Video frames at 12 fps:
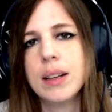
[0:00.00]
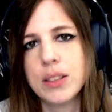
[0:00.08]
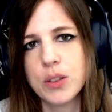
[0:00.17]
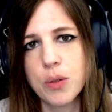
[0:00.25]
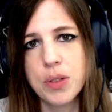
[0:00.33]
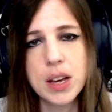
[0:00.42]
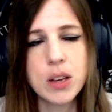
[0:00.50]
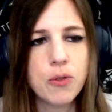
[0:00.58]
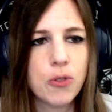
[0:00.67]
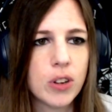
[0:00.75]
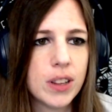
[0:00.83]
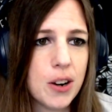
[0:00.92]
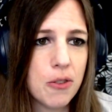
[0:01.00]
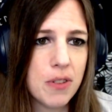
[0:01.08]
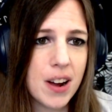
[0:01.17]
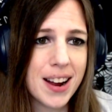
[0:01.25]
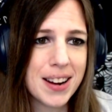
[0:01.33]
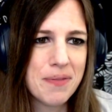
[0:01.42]
So thank you for
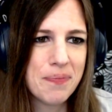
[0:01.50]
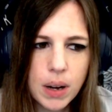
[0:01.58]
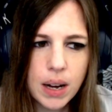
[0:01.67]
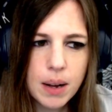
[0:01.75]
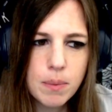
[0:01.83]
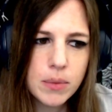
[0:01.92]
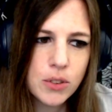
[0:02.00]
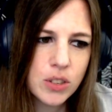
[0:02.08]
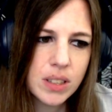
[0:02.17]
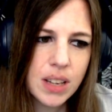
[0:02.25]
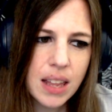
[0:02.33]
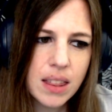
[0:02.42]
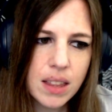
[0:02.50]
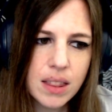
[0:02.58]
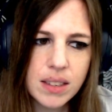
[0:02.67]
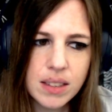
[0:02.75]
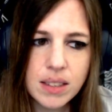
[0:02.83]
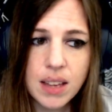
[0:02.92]
clarifying. I'm just, I think
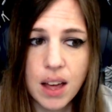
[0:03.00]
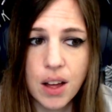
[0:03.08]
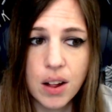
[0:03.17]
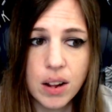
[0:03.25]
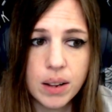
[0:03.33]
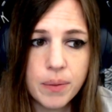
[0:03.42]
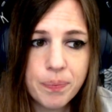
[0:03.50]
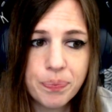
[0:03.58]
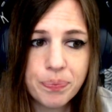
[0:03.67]
this is hell.